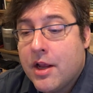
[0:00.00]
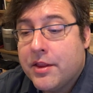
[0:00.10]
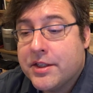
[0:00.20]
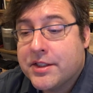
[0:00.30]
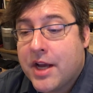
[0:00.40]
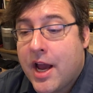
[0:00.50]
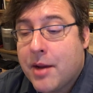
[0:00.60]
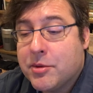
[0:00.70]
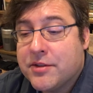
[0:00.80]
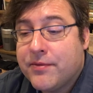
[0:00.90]
The sky
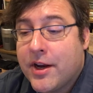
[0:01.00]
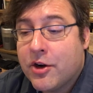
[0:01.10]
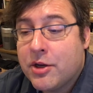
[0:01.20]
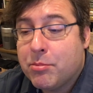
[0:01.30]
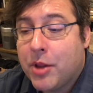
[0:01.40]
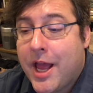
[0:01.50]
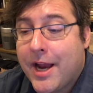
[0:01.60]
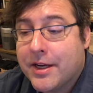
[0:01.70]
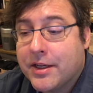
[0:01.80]
was very black,